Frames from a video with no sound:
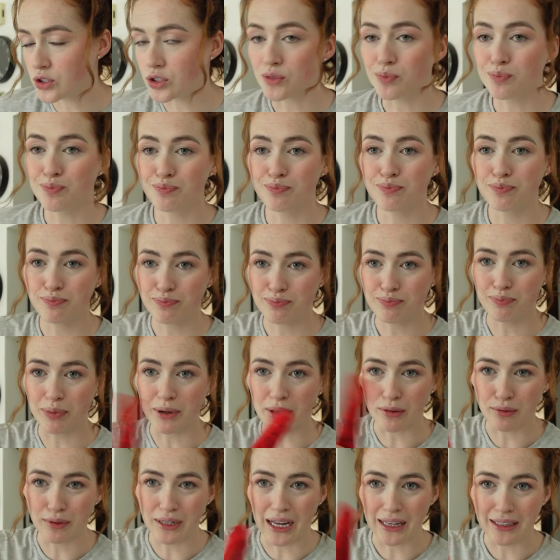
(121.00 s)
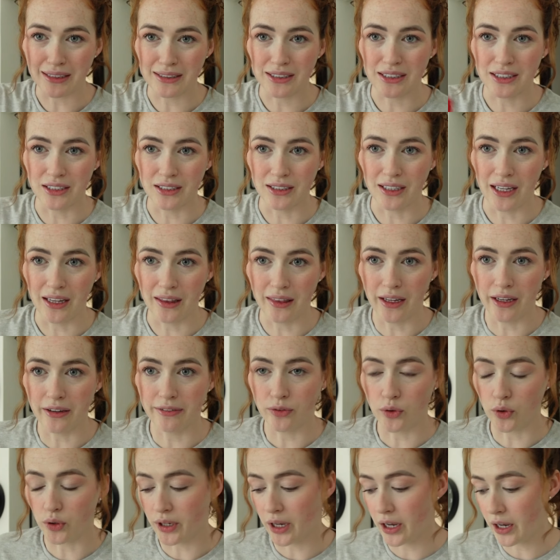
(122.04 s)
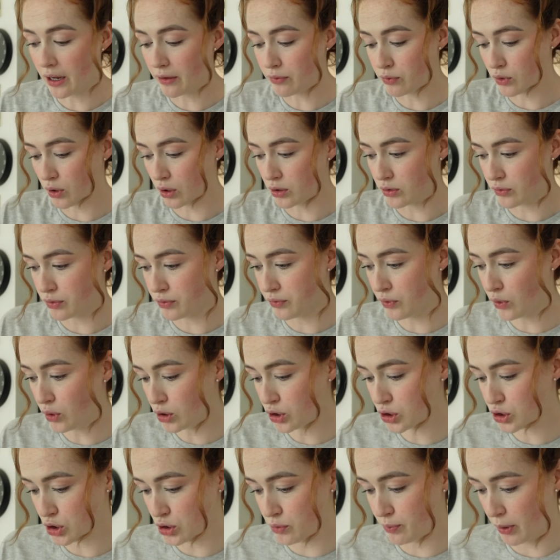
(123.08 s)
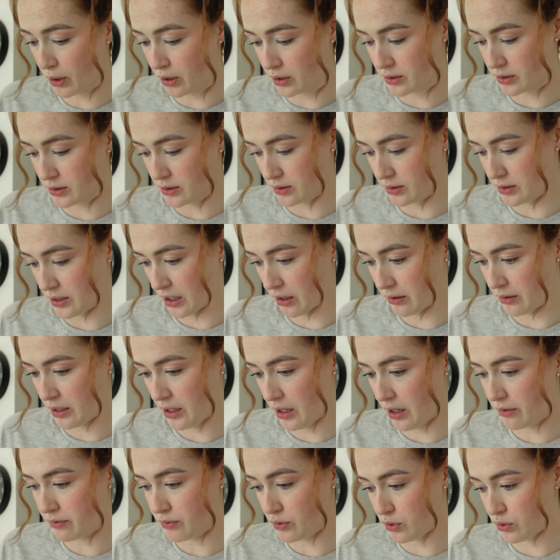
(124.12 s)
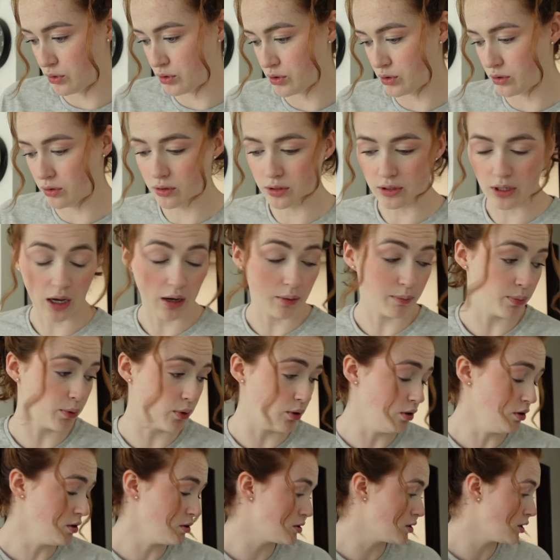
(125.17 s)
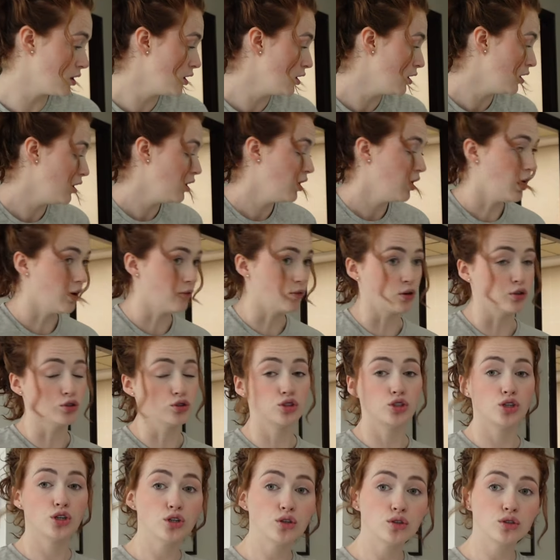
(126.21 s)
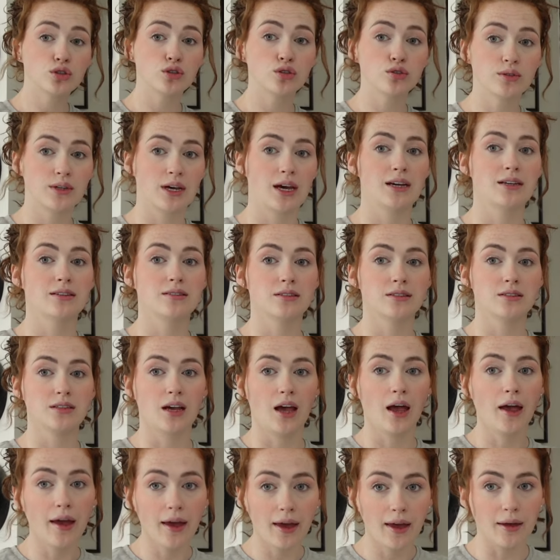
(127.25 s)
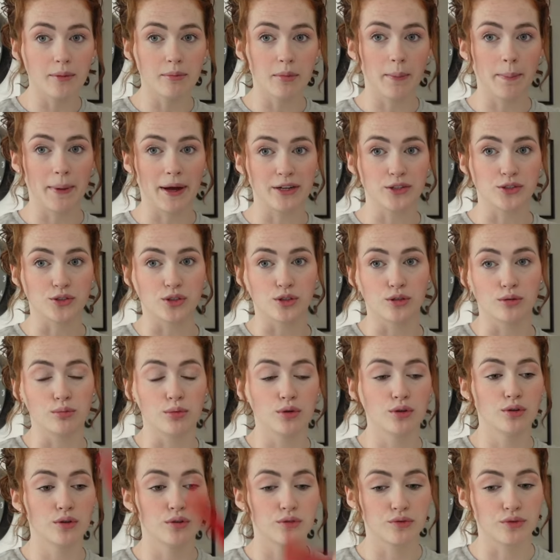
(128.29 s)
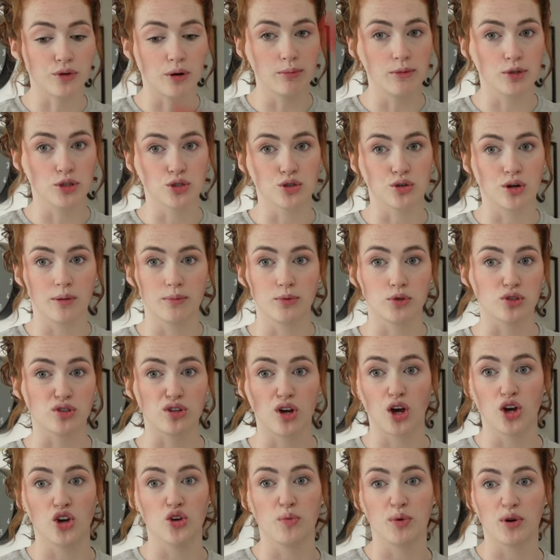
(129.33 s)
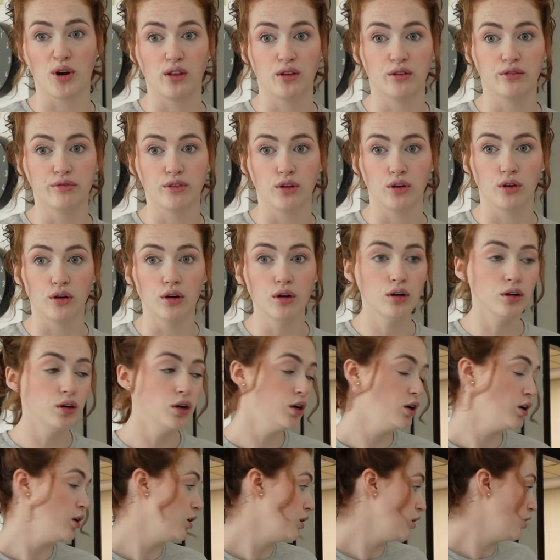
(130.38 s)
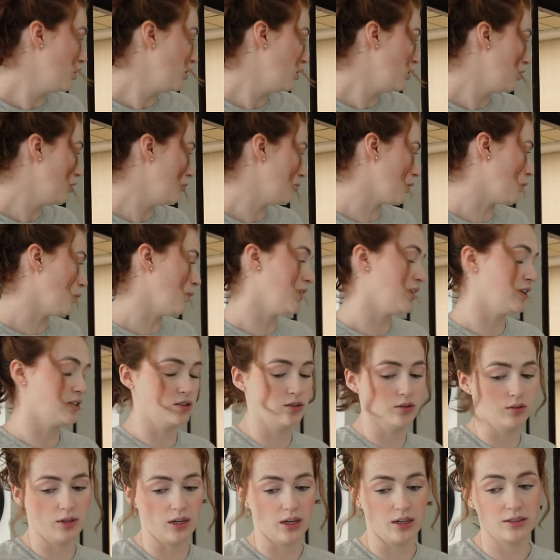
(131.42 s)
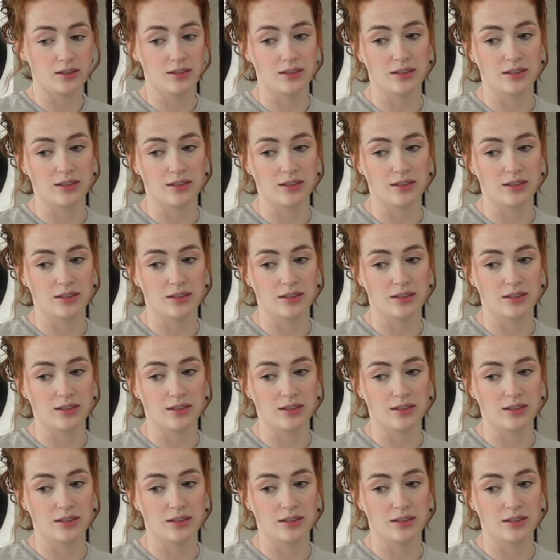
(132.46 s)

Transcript: just bit of reality in there for you. I've got four shoe boxes down there of new shoes that I bought. I've got two suitcases in my bedroom from the trip just open on the floor. My work suitcase